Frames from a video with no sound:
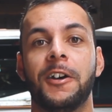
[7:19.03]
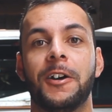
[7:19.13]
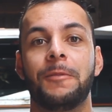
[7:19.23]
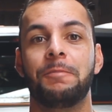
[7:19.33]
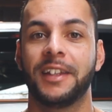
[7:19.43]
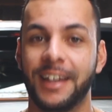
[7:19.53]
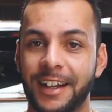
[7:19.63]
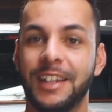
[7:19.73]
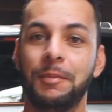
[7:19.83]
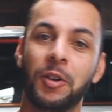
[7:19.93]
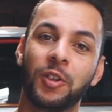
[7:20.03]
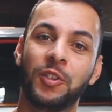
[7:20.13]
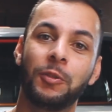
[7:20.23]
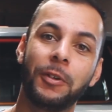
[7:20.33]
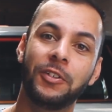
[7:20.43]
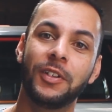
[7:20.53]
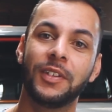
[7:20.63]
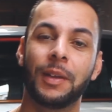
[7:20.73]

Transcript: But yeah, let me answer your questions.